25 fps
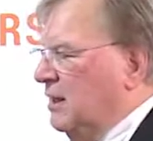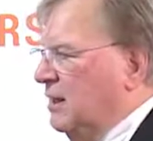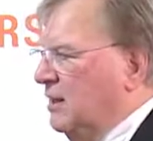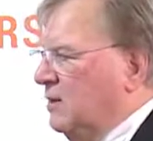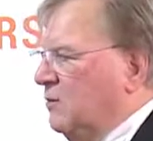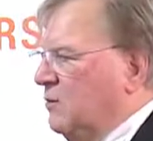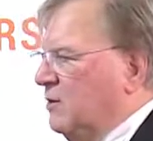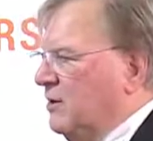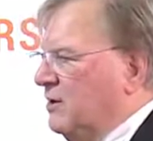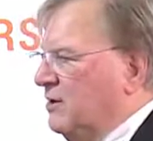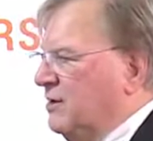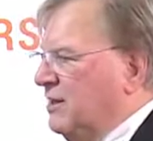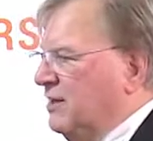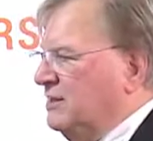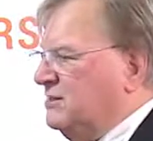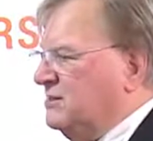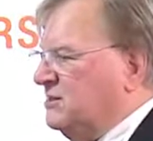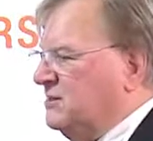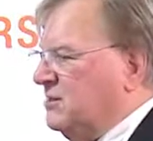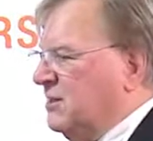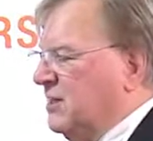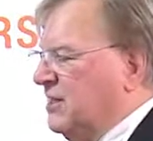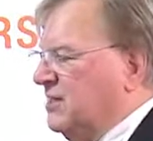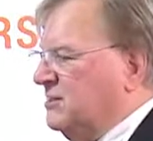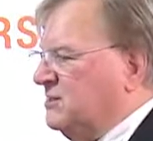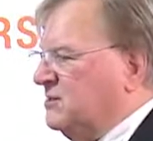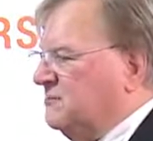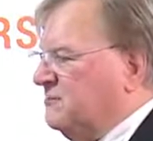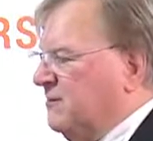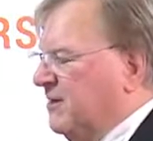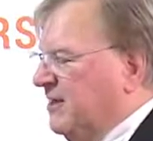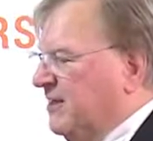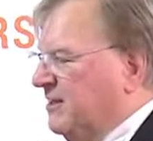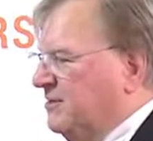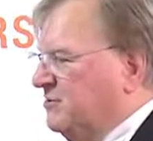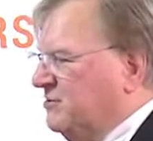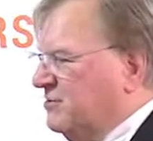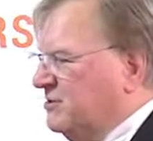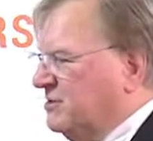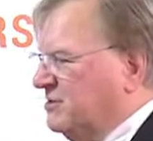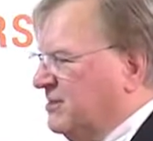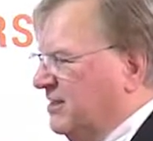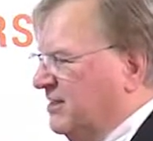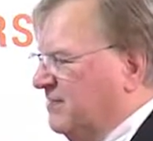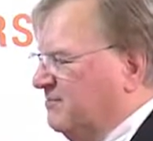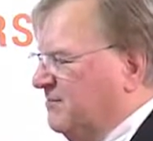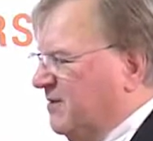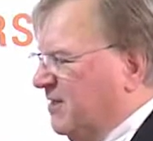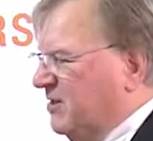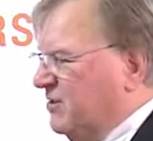Well, it's been
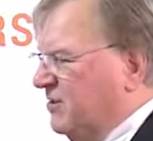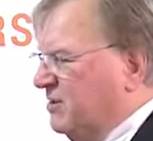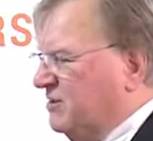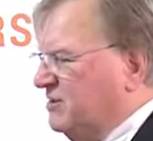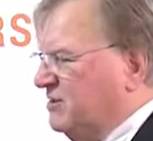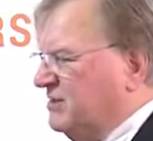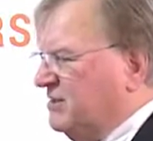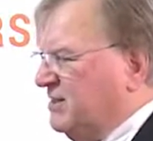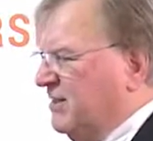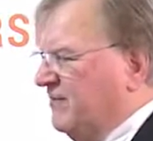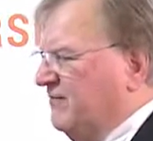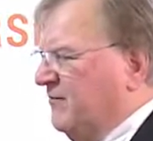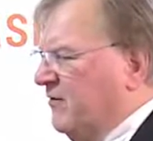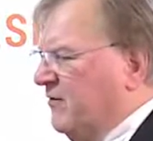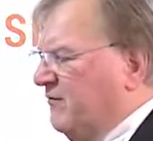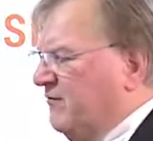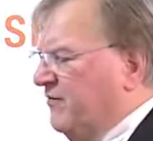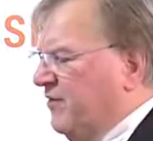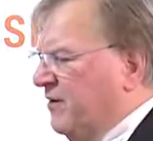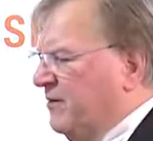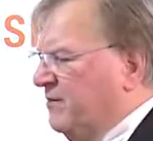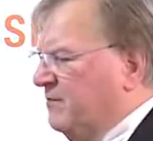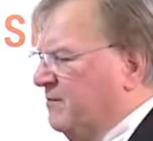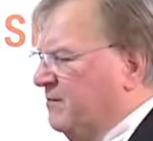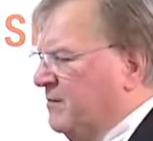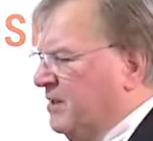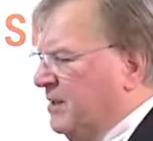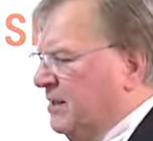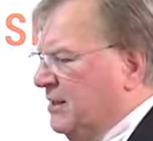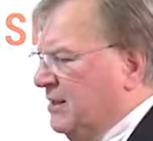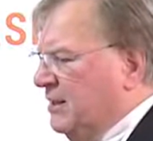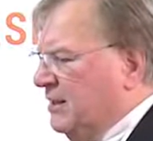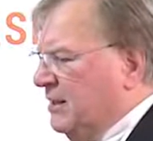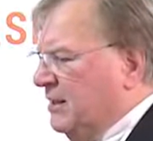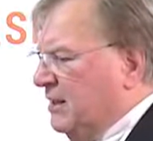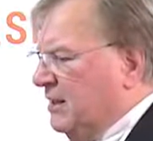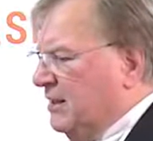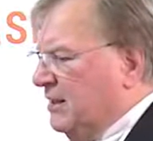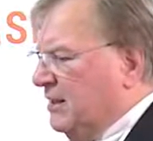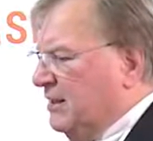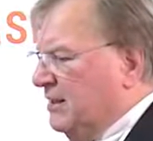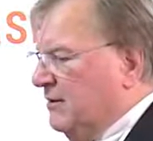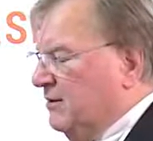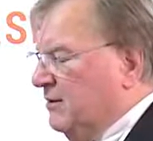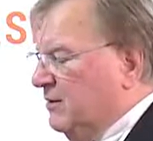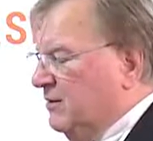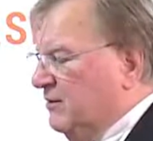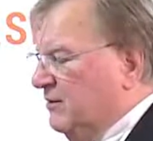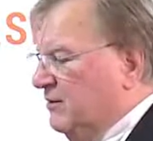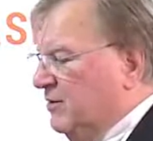interesting because some of them
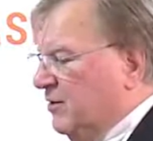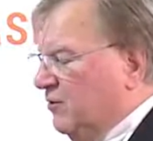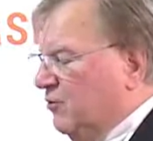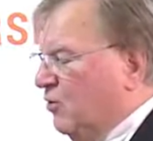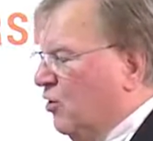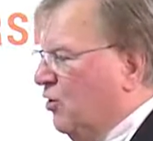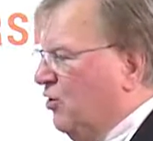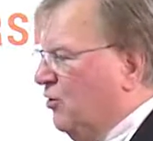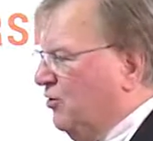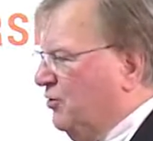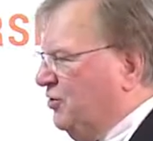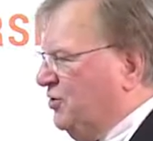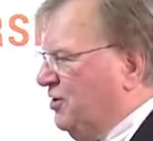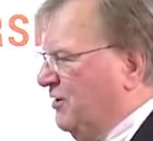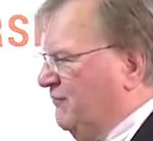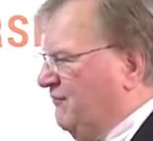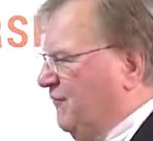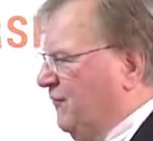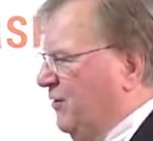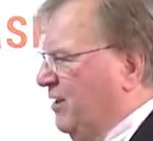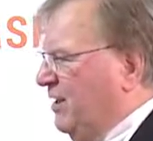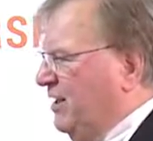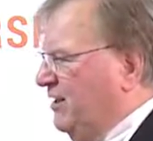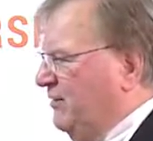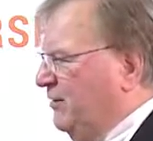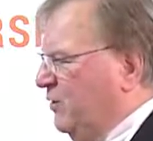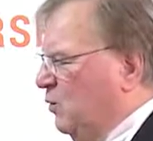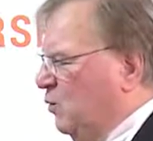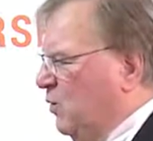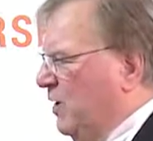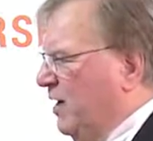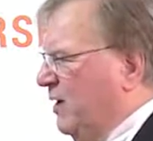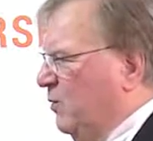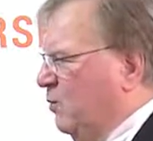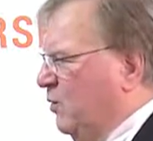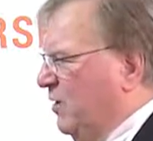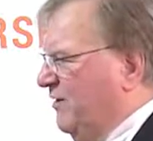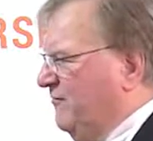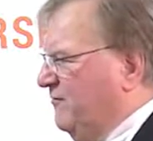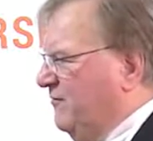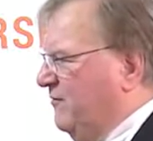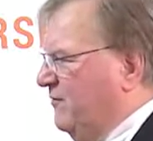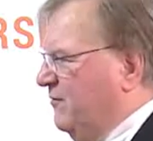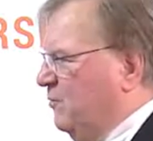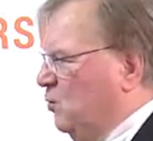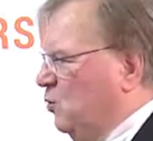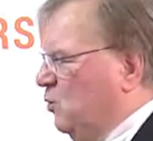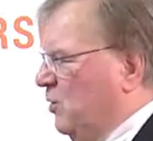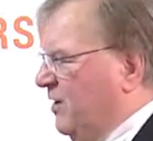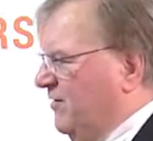they're all different in the way
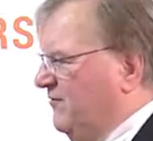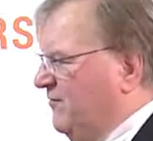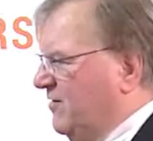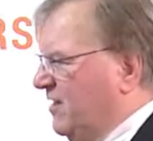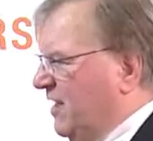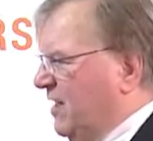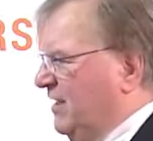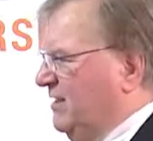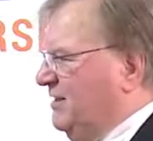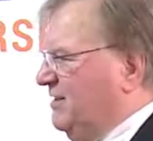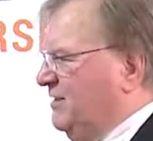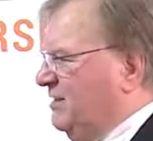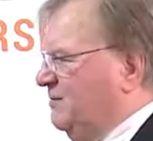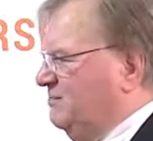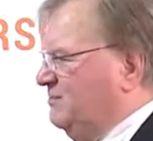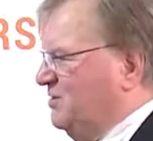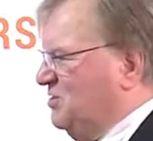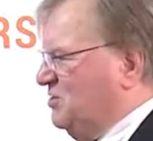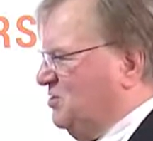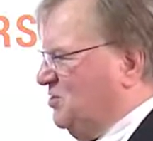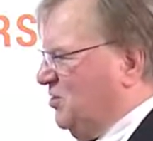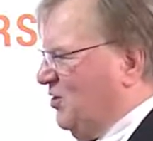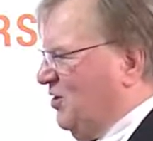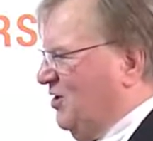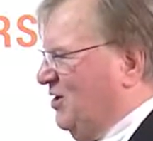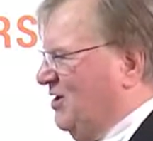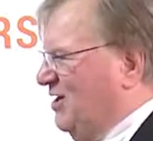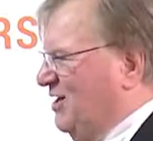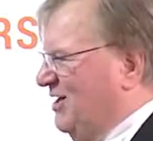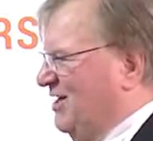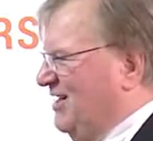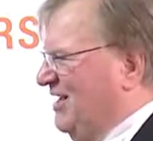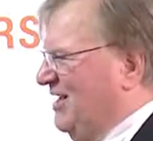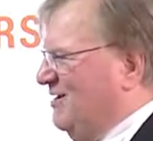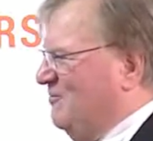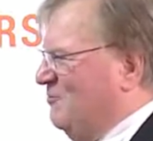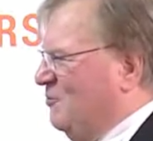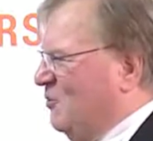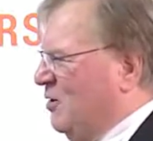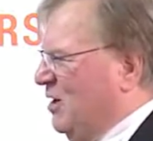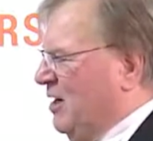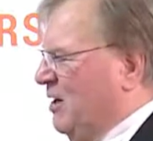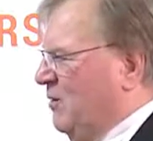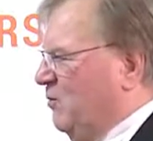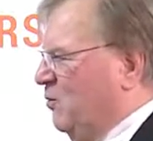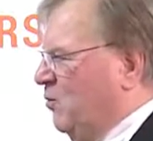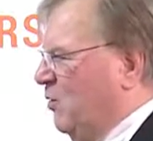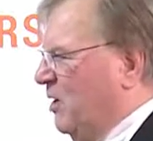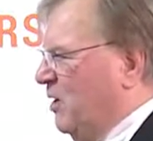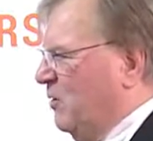we've gotten them started
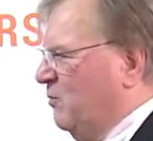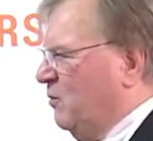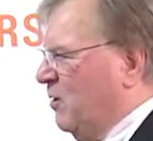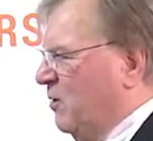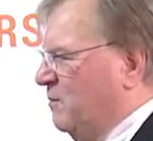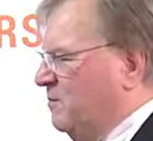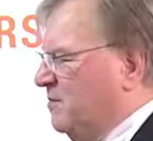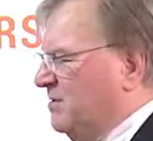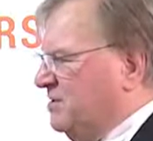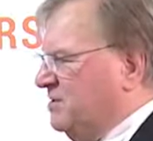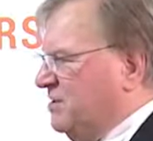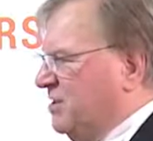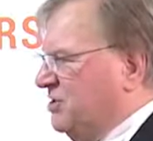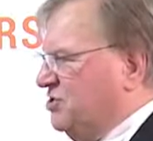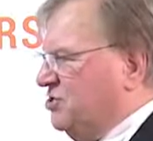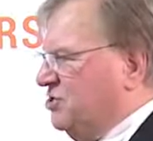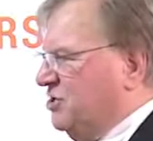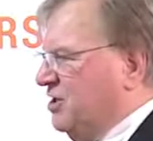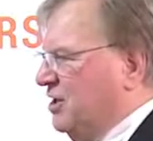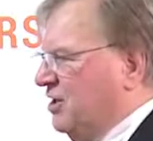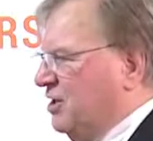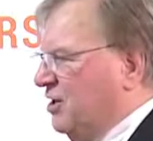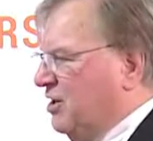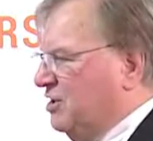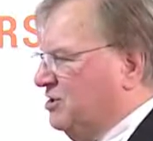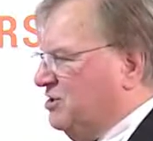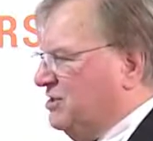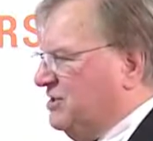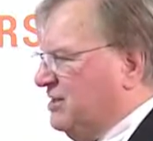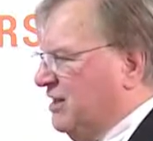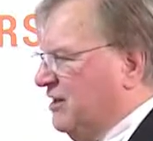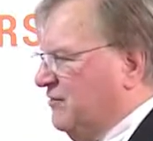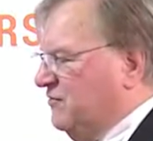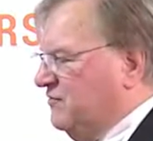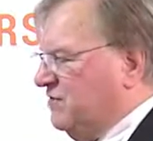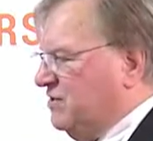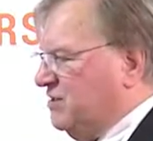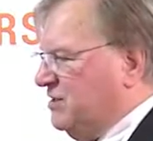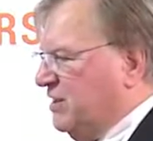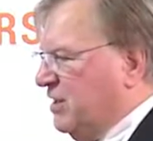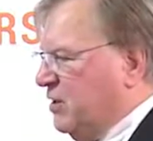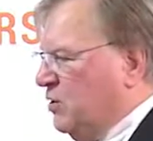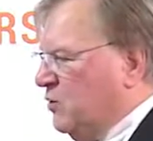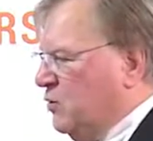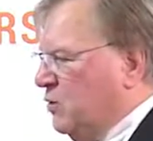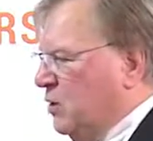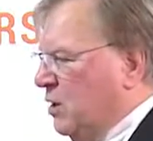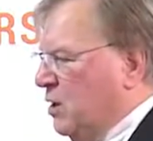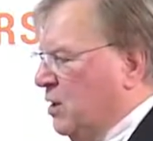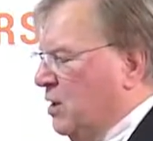and where we're positioning ourselves.
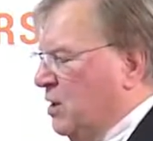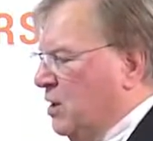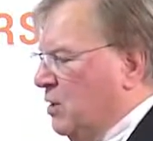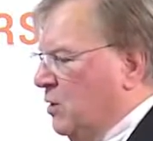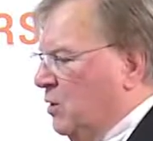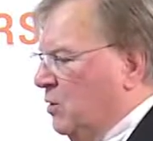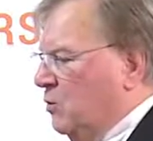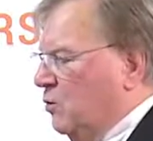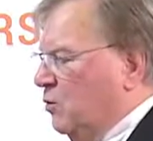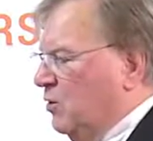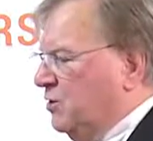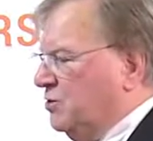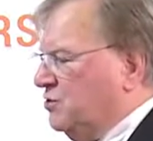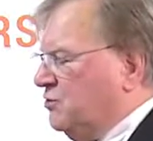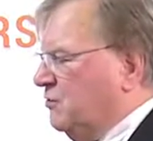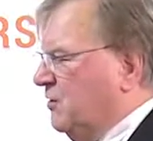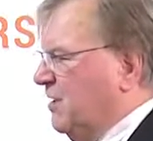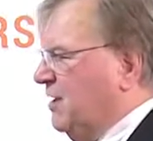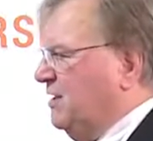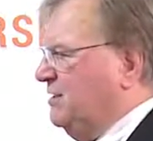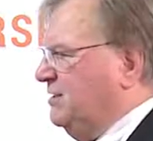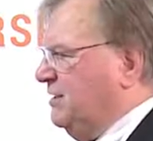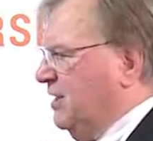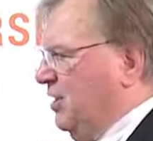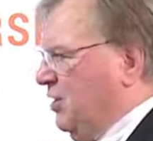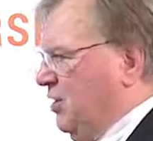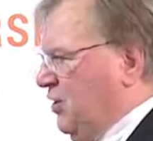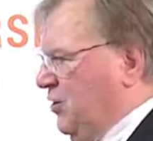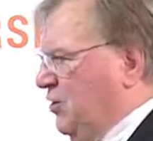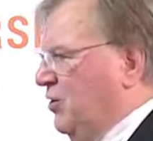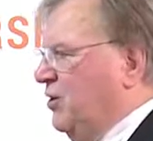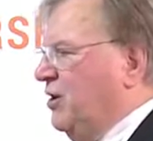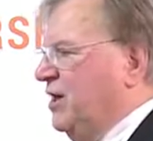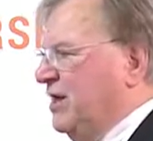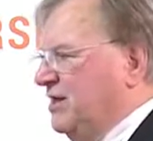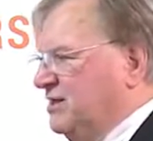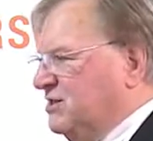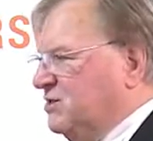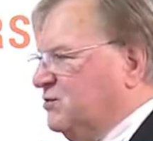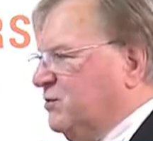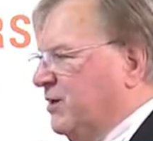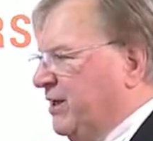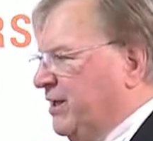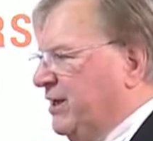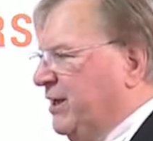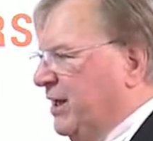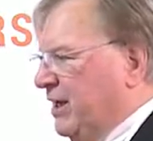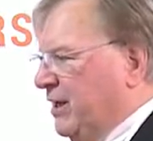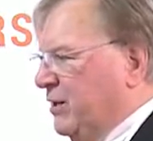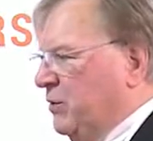So we're trying to learn as we
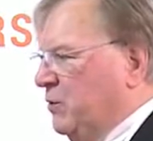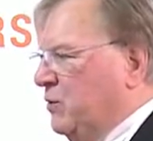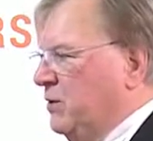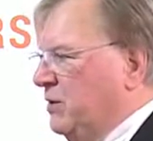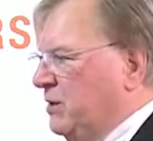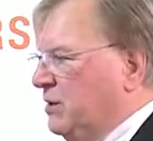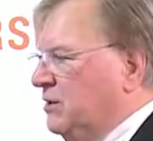go,